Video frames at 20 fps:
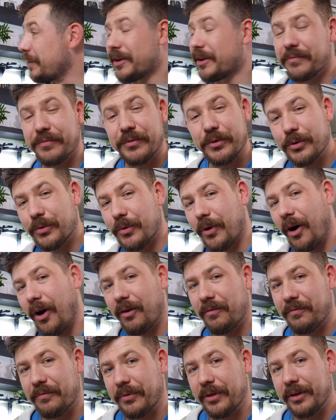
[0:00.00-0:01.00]
a better view
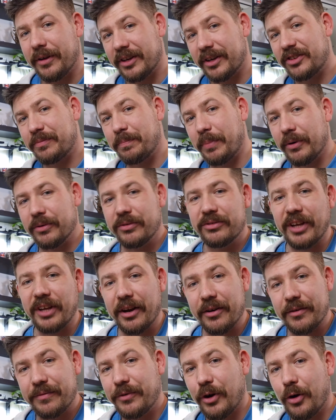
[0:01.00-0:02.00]
of the exposed
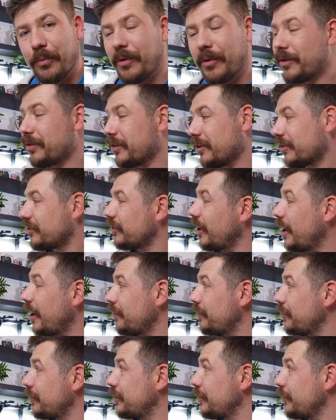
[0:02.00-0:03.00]
styrofoam on the
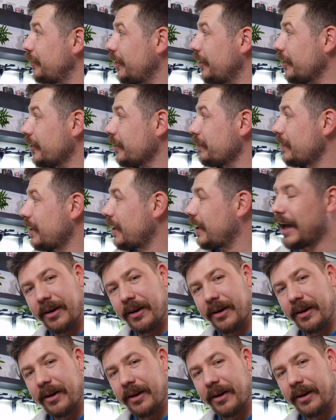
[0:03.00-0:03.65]
side of the terrarium.